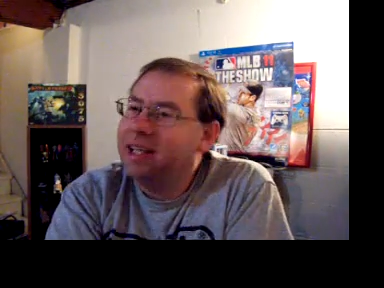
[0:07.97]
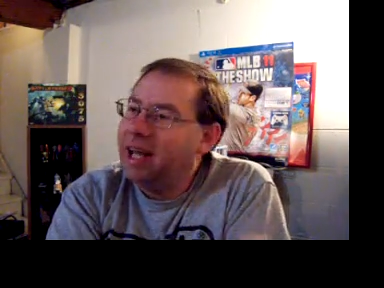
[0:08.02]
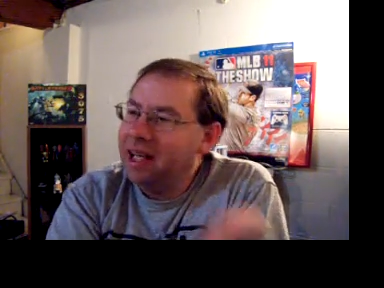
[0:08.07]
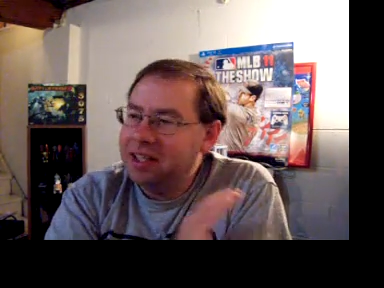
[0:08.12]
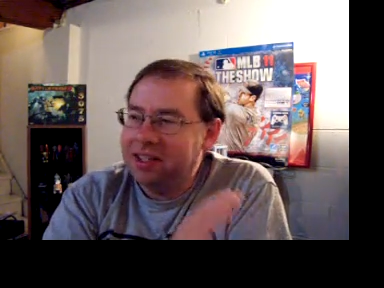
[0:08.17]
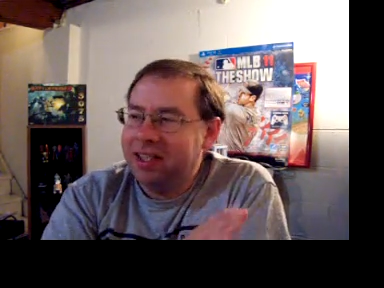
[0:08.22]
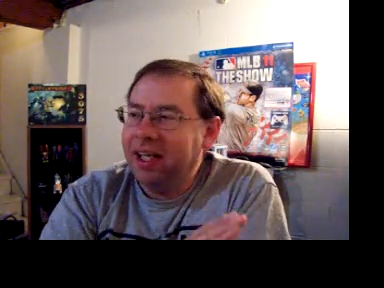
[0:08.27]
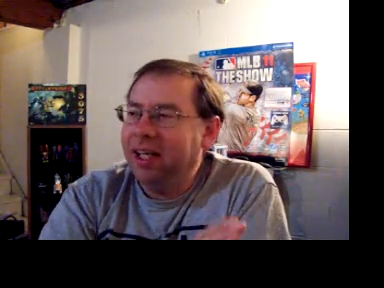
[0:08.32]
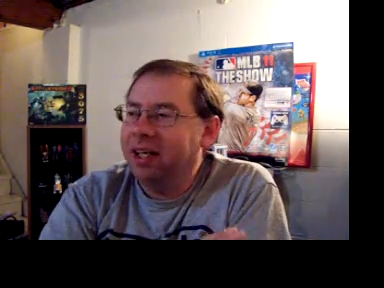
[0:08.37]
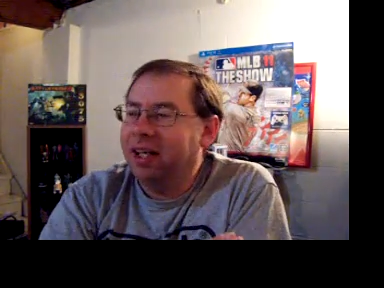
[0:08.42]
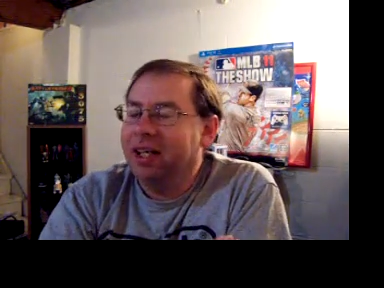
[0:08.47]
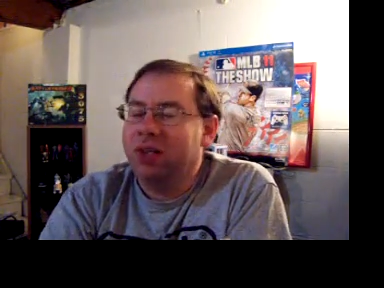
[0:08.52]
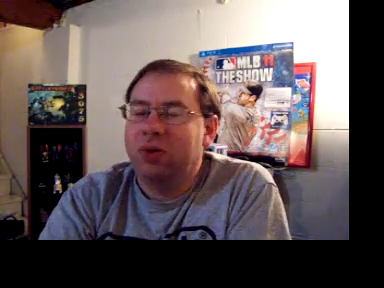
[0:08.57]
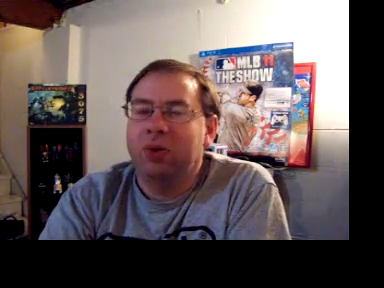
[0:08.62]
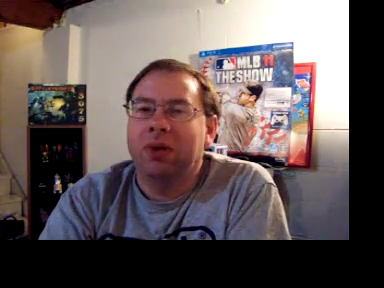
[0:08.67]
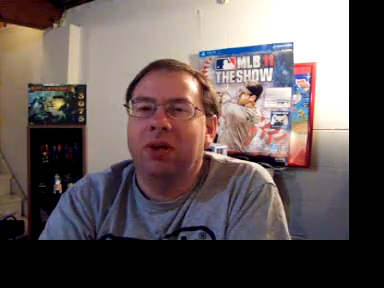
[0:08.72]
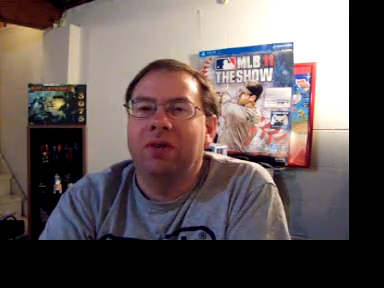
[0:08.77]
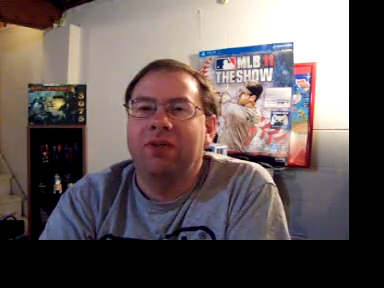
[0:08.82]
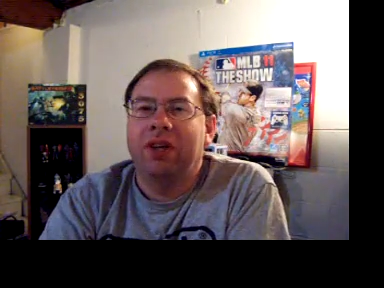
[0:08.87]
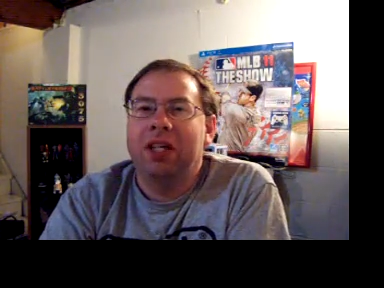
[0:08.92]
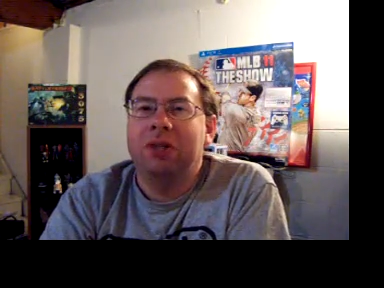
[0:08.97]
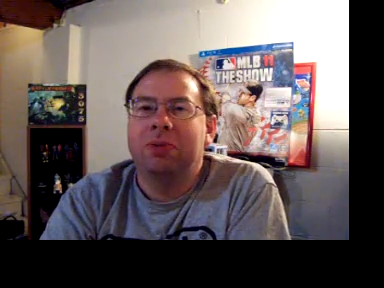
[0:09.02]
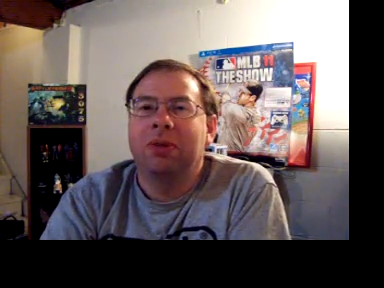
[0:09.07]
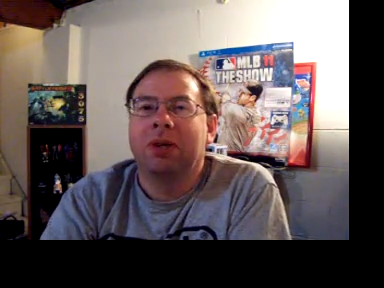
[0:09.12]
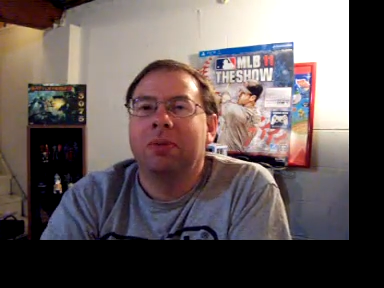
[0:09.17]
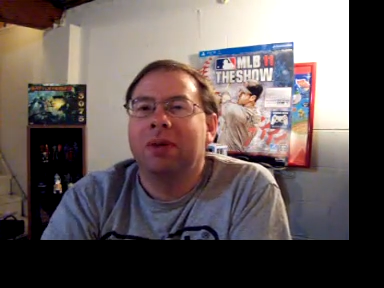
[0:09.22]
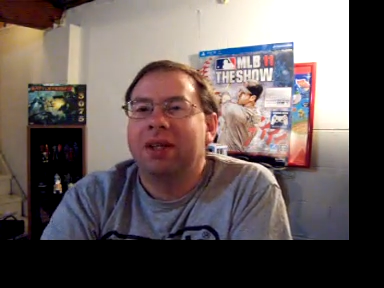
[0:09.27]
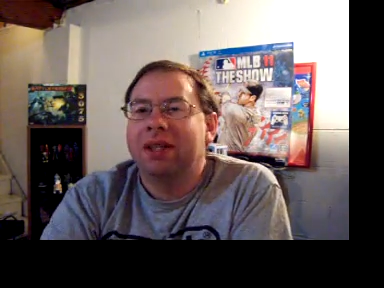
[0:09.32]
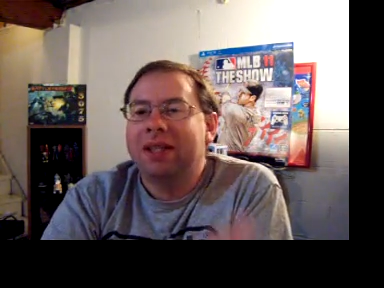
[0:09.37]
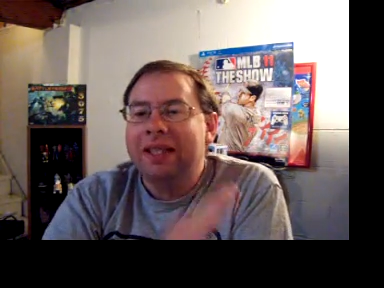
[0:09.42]
not say anything on Twitter and
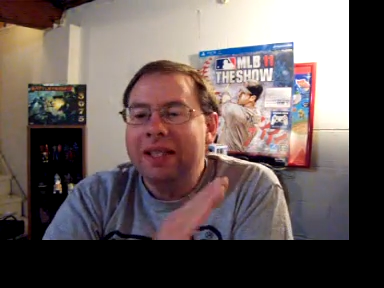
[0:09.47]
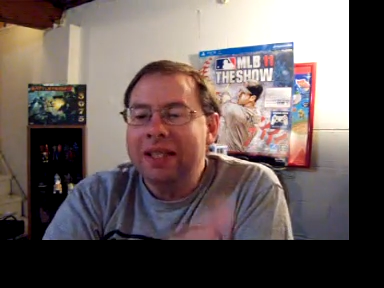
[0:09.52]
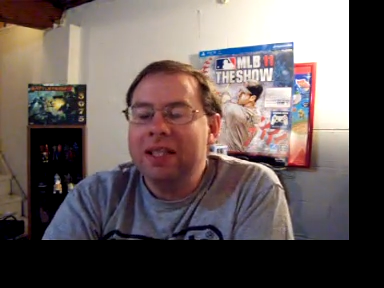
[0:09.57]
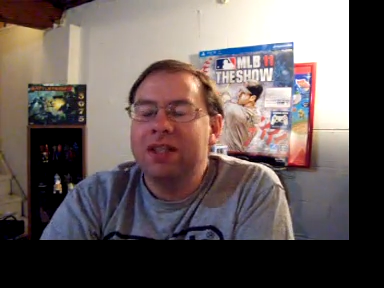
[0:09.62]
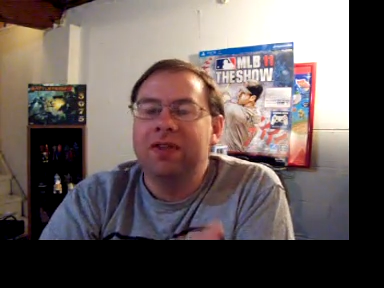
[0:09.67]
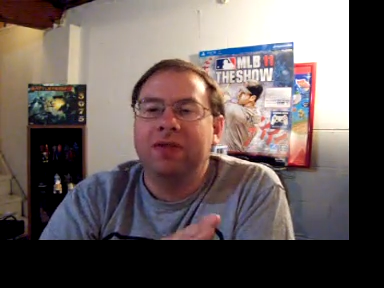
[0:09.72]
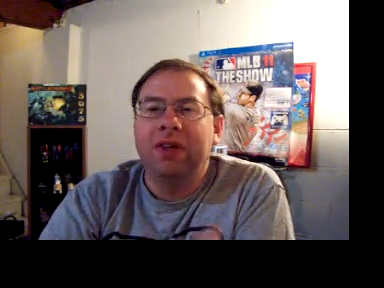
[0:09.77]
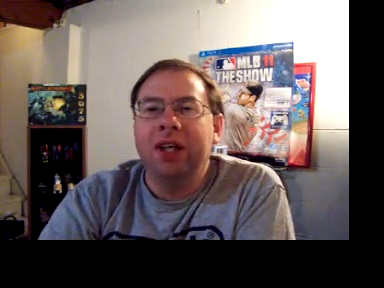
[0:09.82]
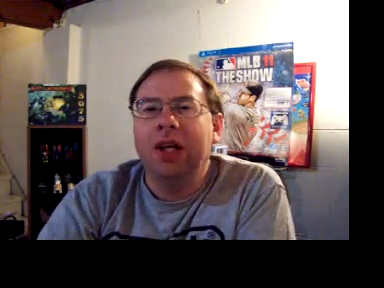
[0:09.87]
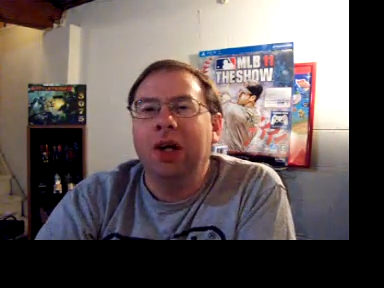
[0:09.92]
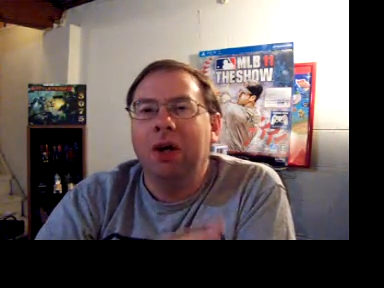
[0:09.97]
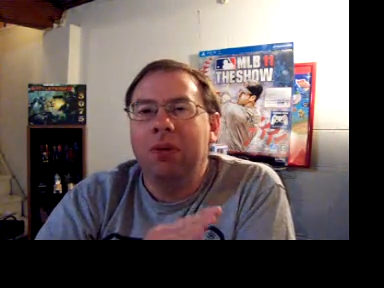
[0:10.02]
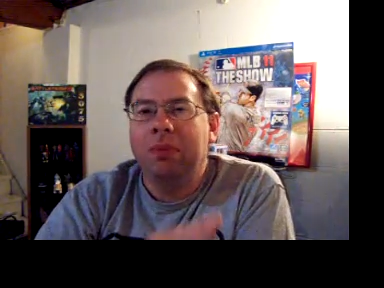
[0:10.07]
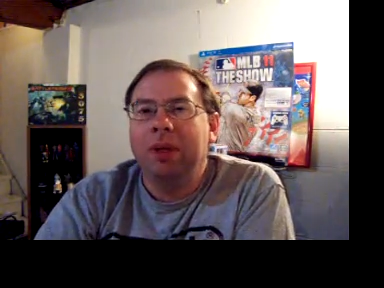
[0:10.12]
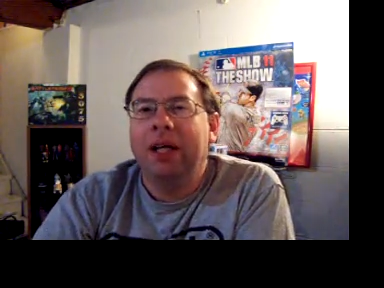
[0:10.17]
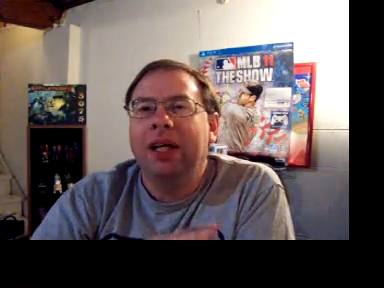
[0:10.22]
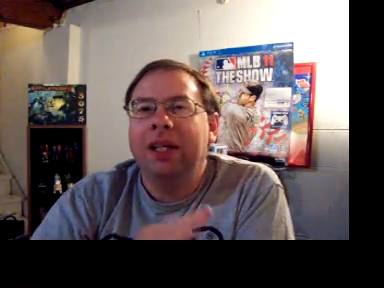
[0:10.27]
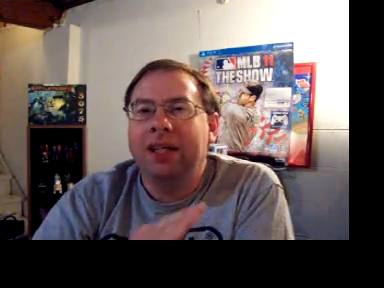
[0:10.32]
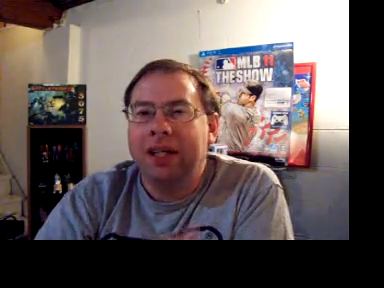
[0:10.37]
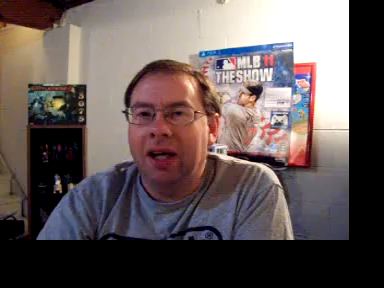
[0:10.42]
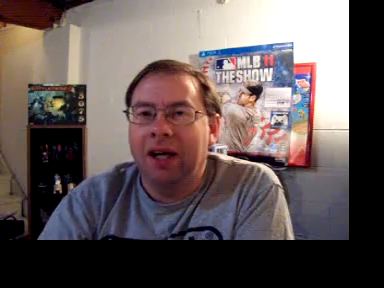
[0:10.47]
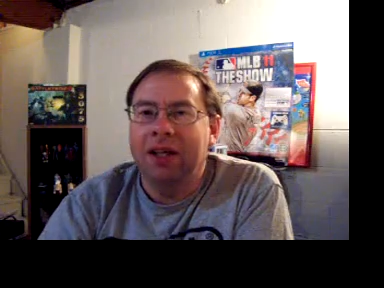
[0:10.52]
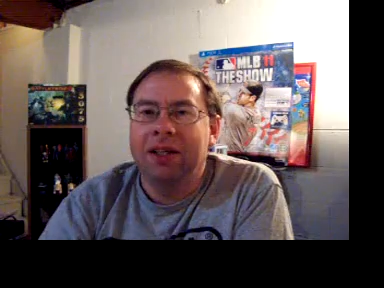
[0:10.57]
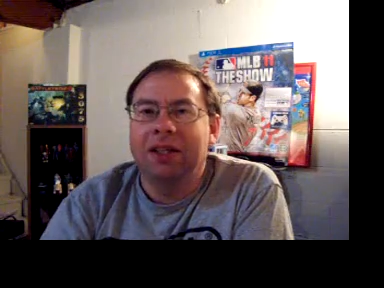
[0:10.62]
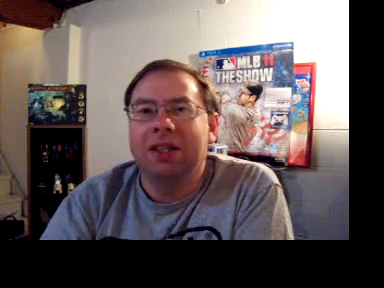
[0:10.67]
Facebook about this video being done,